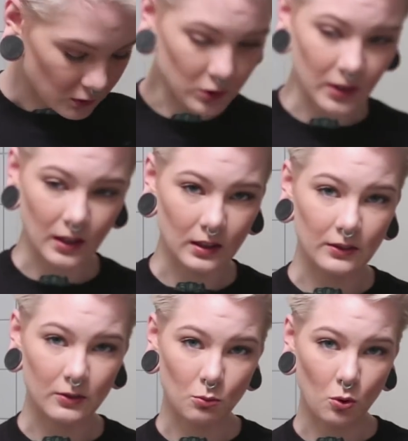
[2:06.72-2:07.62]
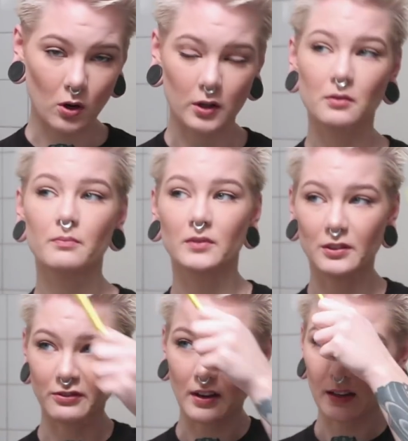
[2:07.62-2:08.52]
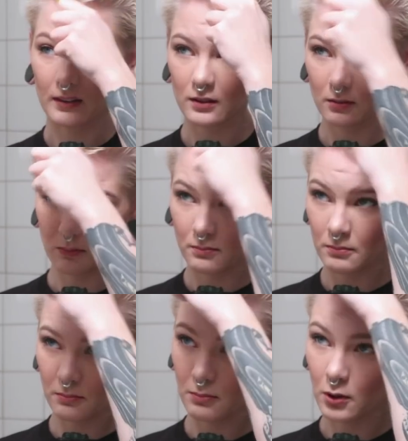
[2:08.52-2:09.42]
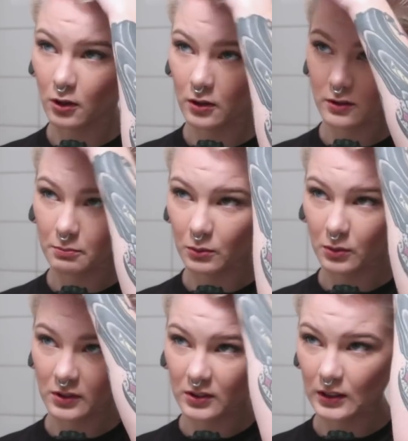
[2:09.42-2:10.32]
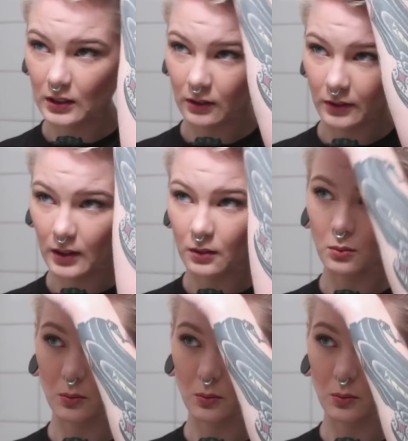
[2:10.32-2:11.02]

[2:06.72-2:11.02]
to get an even more defined part. But we'll see how that